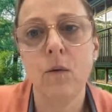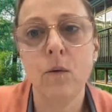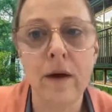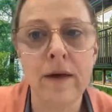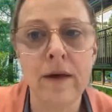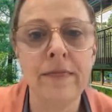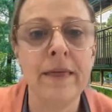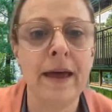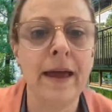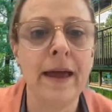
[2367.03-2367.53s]

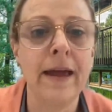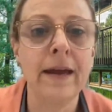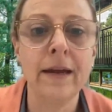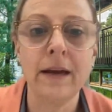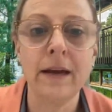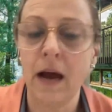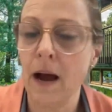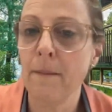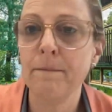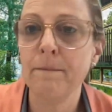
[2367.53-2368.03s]
when
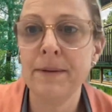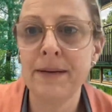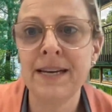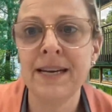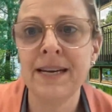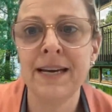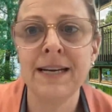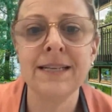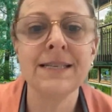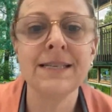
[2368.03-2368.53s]
they
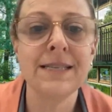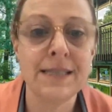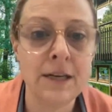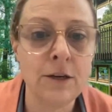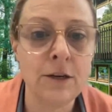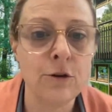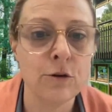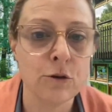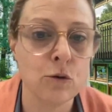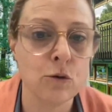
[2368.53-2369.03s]
begin
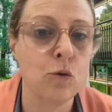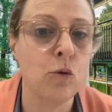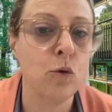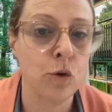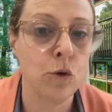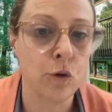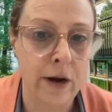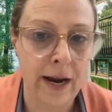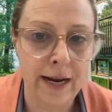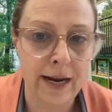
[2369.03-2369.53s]
senior
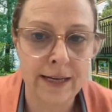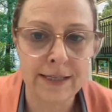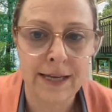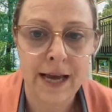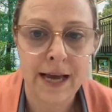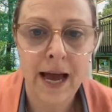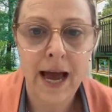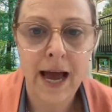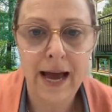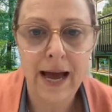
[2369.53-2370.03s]
school
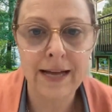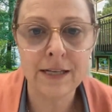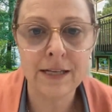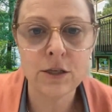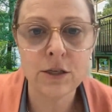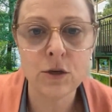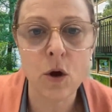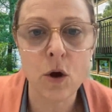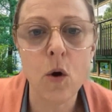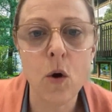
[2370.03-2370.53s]
grades. And
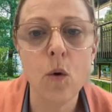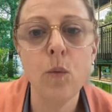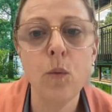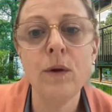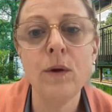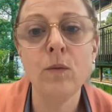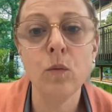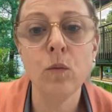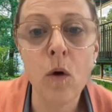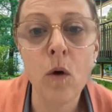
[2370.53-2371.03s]
so
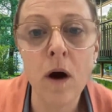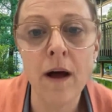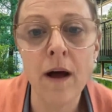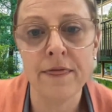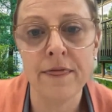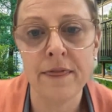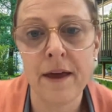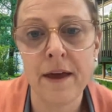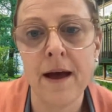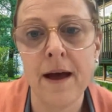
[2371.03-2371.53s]
we
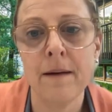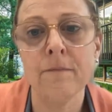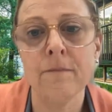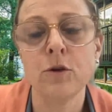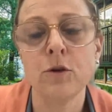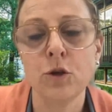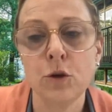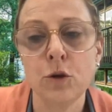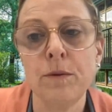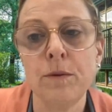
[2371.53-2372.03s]
want
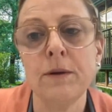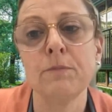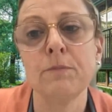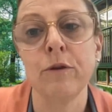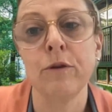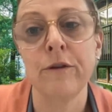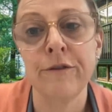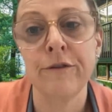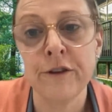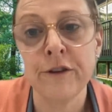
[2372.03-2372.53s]
them to be
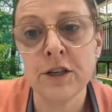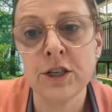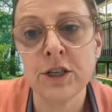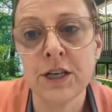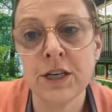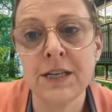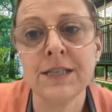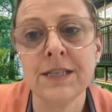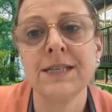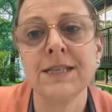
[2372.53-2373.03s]

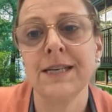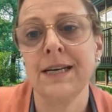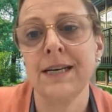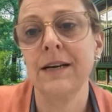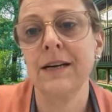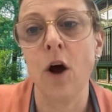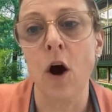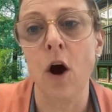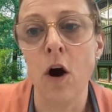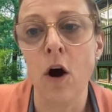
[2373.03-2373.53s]
proficient
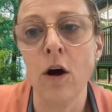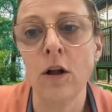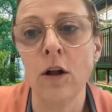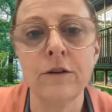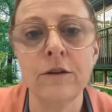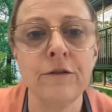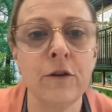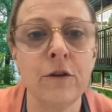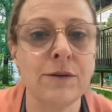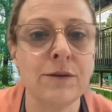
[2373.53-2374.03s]
in
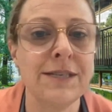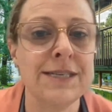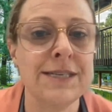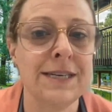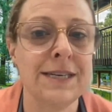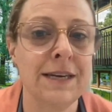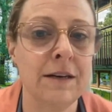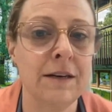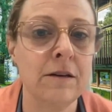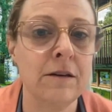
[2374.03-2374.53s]
all of those
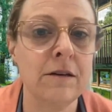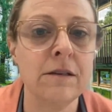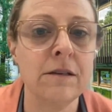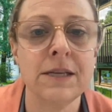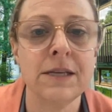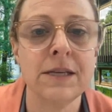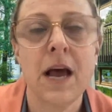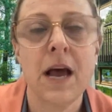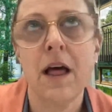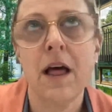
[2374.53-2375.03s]

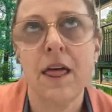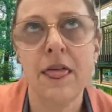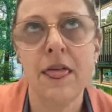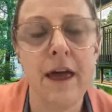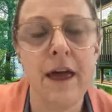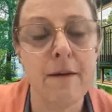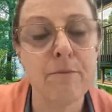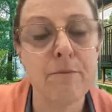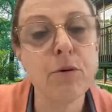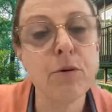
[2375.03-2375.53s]
skills
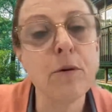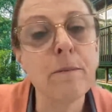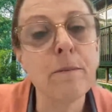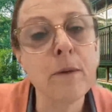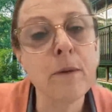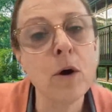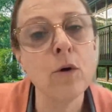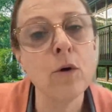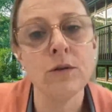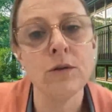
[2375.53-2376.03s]
that
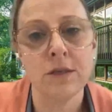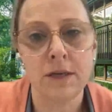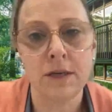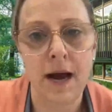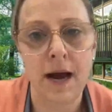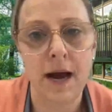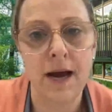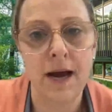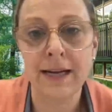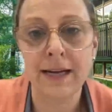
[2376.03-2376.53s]
promote
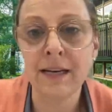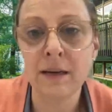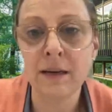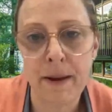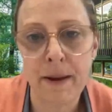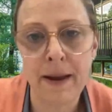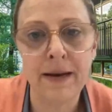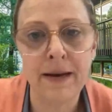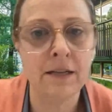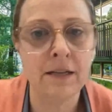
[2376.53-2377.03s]

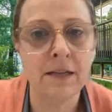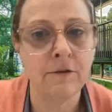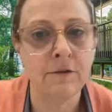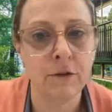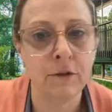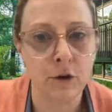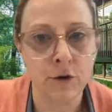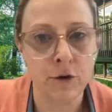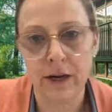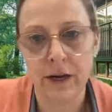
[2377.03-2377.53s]
independence
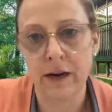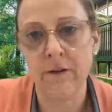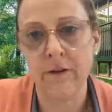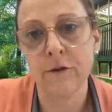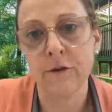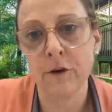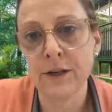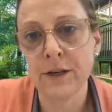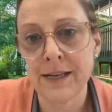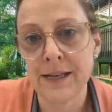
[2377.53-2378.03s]
of learning.
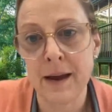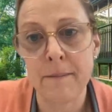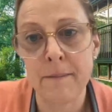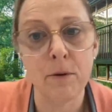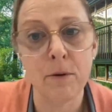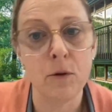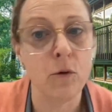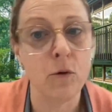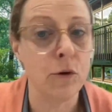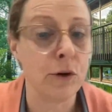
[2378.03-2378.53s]
For
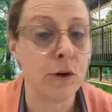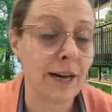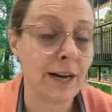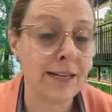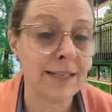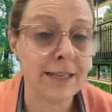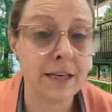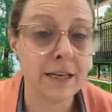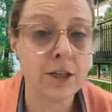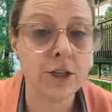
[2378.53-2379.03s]
example,
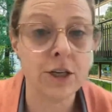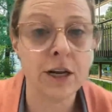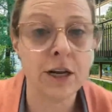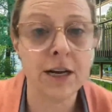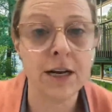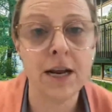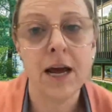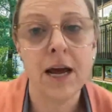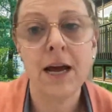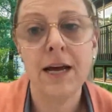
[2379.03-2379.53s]

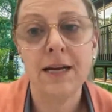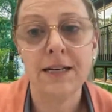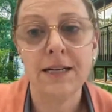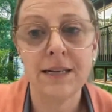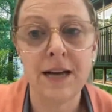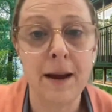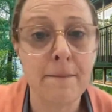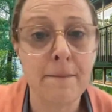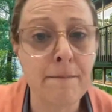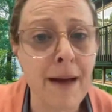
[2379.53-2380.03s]
organization,
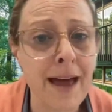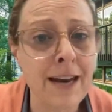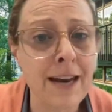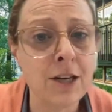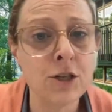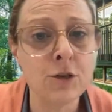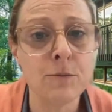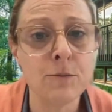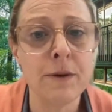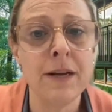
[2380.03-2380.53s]
time
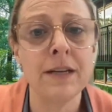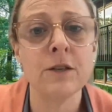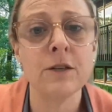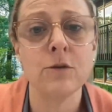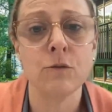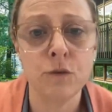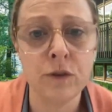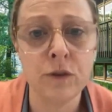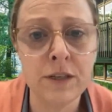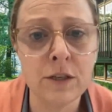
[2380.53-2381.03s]

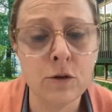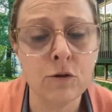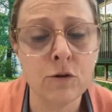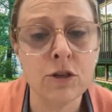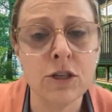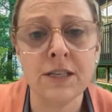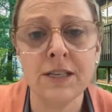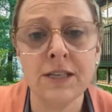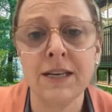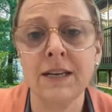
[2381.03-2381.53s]
management,
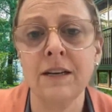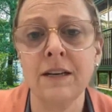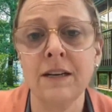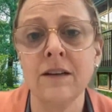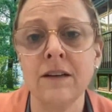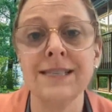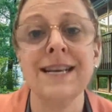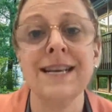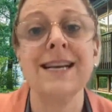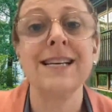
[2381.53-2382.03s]
research
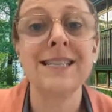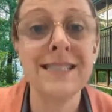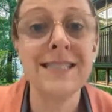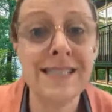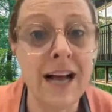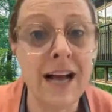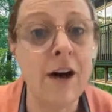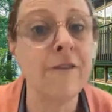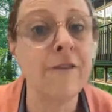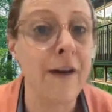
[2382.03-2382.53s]
skills,
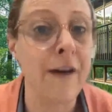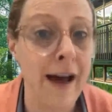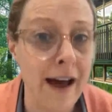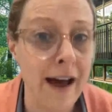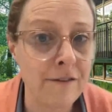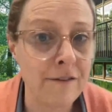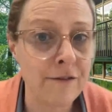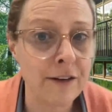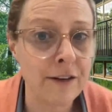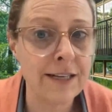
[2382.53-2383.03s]

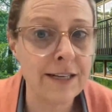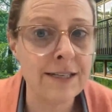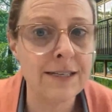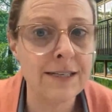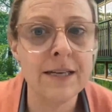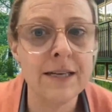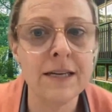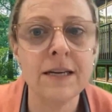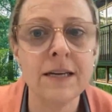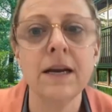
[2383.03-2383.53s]

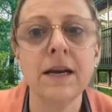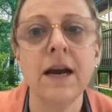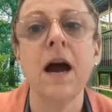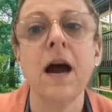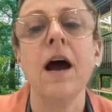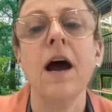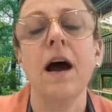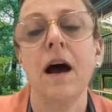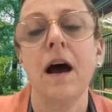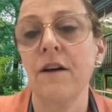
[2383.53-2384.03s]
self-advocacy,
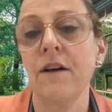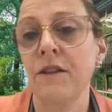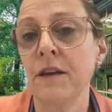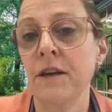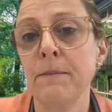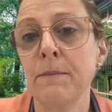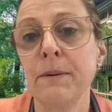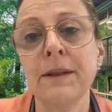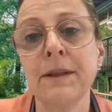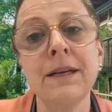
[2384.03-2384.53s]

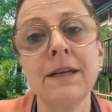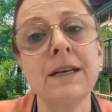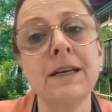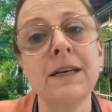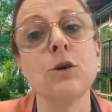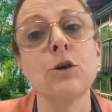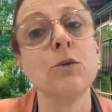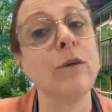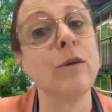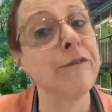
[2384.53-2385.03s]
the ability
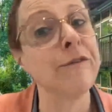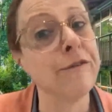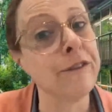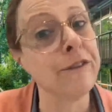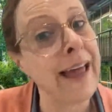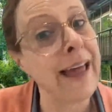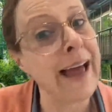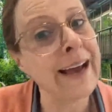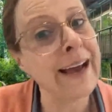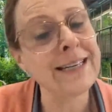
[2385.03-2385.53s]
to
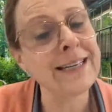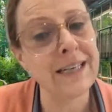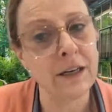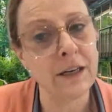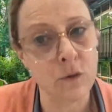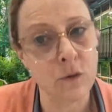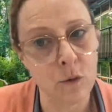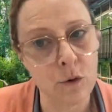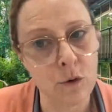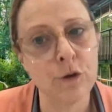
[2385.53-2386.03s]
reflect
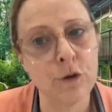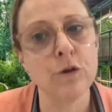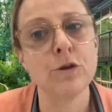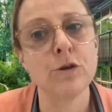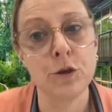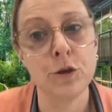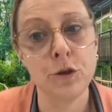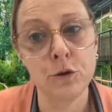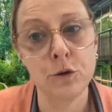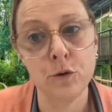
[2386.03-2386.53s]
in order
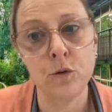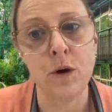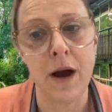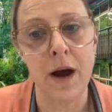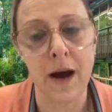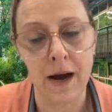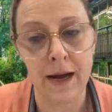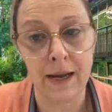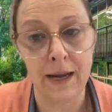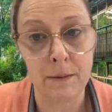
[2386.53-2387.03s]
to
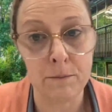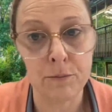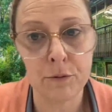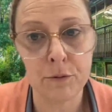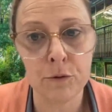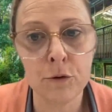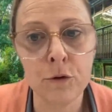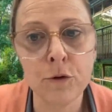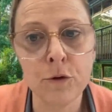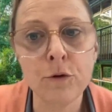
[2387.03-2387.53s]

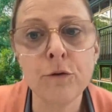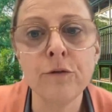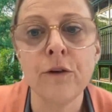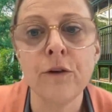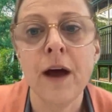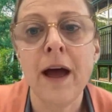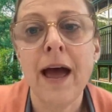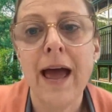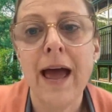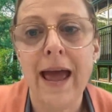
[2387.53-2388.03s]

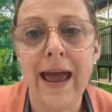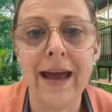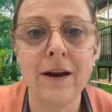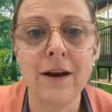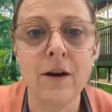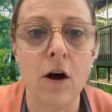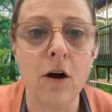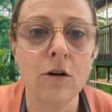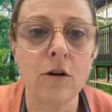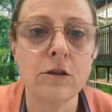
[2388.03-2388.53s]
improve,
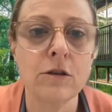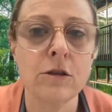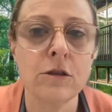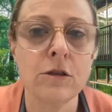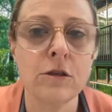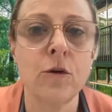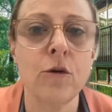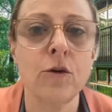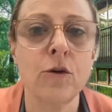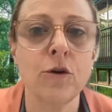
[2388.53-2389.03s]
and
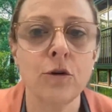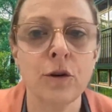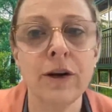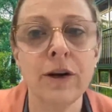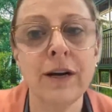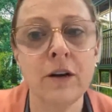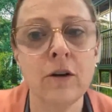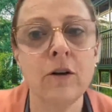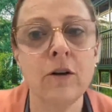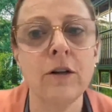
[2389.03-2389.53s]
also
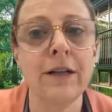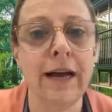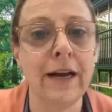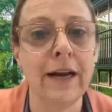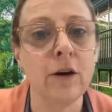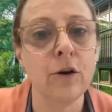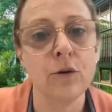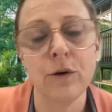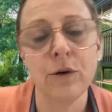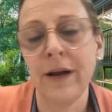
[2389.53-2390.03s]
critical
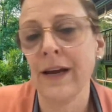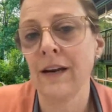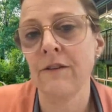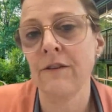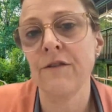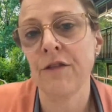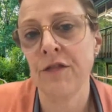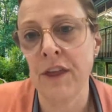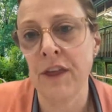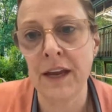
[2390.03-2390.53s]
and
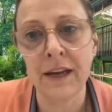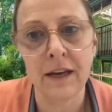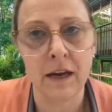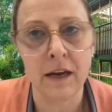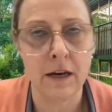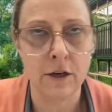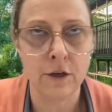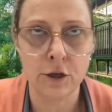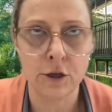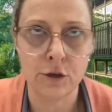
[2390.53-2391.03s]
creative
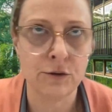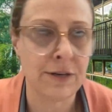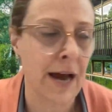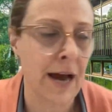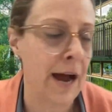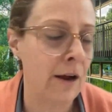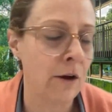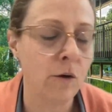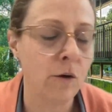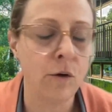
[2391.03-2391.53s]
thinking to
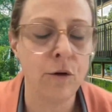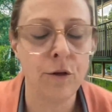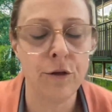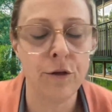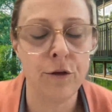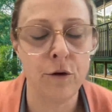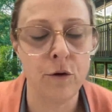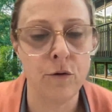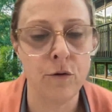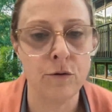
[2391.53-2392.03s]
tackle
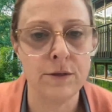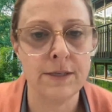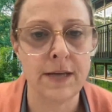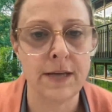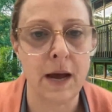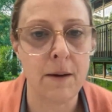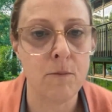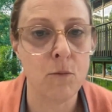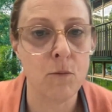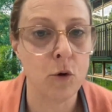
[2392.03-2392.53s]
those
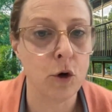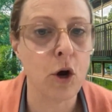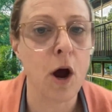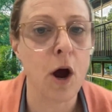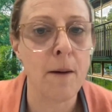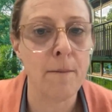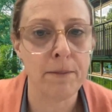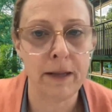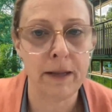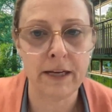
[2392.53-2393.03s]
more
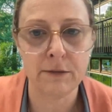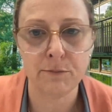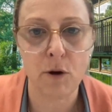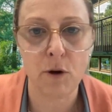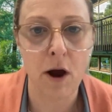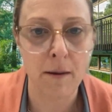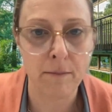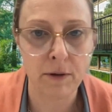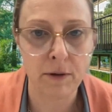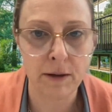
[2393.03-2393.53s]
complex
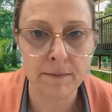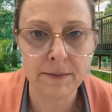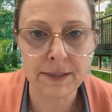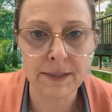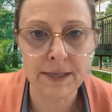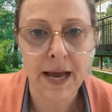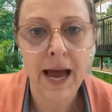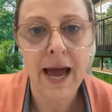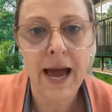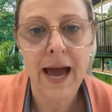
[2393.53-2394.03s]

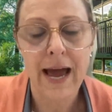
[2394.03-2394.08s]
problems.